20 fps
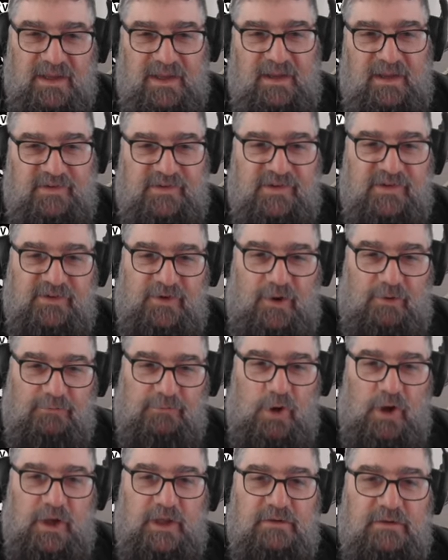it's just not
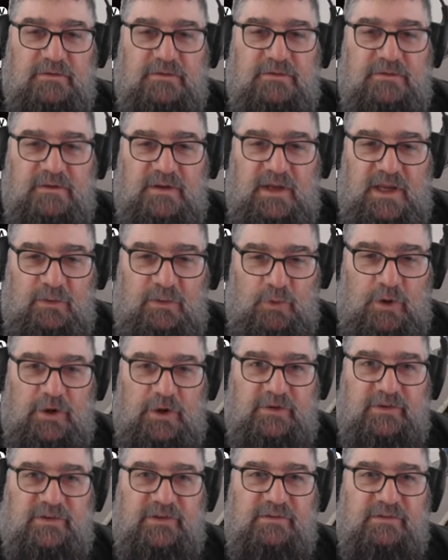right. It
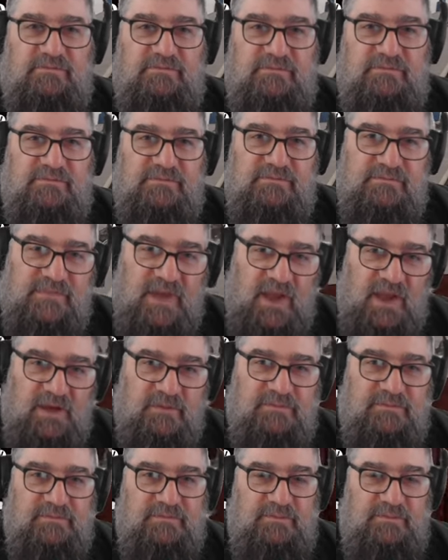works, yeah,
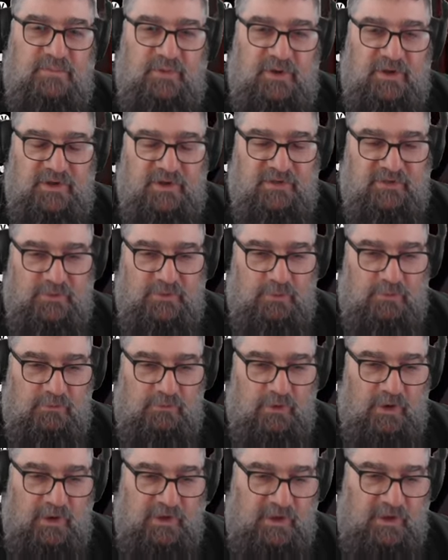but it doesn't
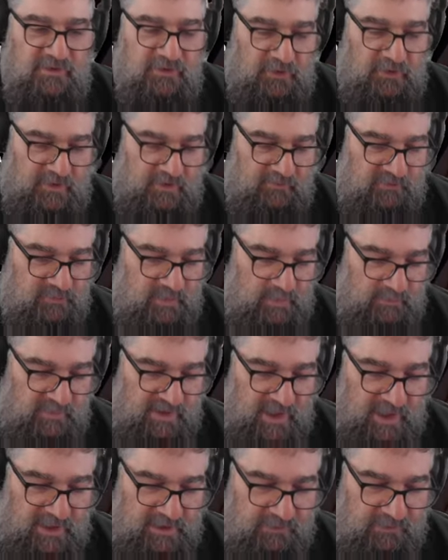look right. It's not
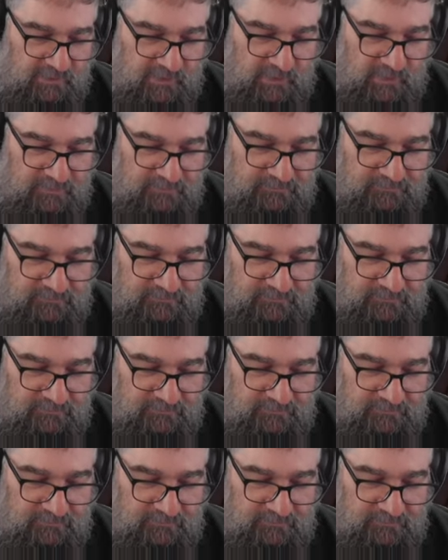really hated, though.